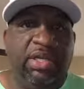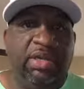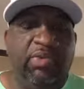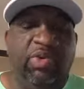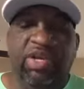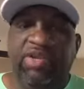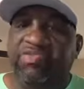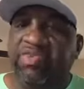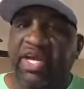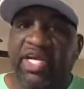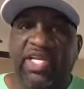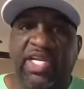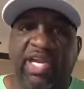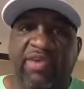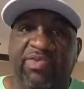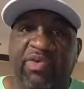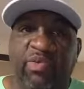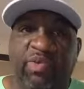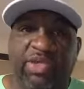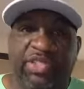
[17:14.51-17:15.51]
What if I
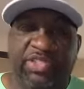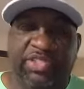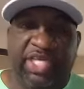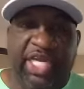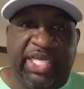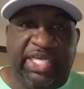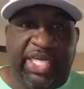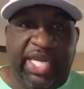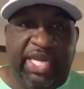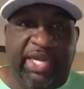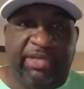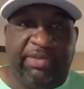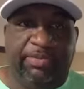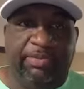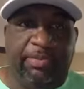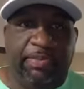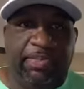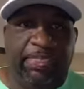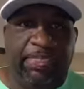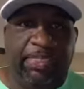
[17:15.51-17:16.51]
never would have sat down,
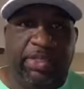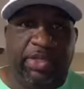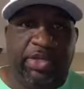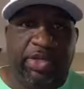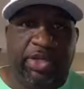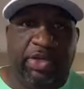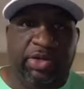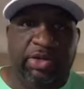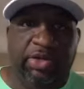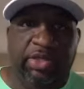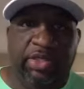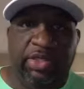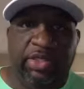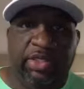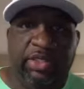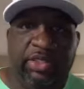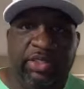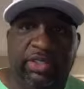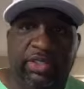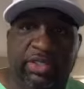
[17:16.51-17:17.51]

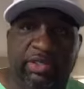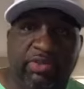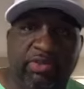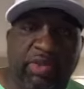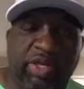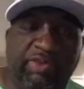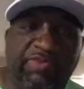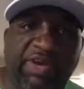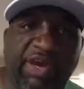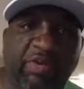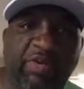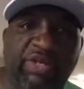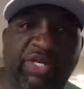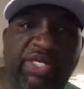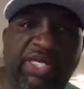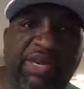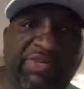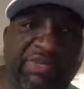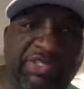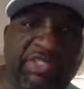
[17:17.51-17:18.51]
what if I would have
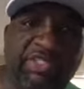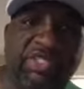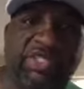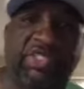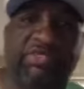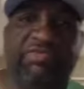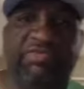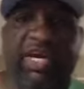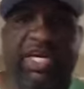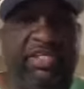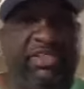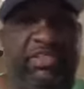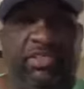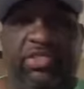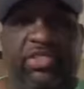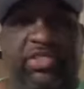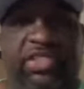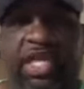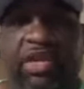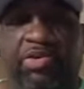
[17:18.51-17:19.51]
never took advice? You
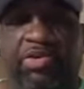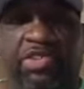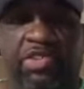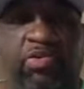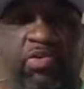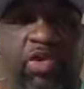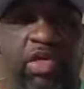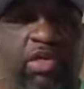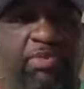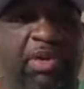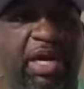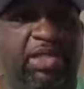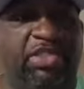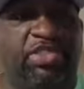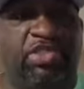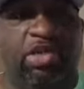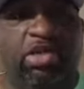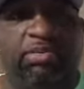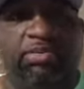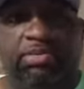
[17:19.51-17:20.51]
can say what you want about
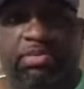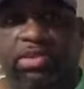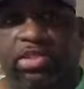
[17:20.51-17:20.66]
Trump.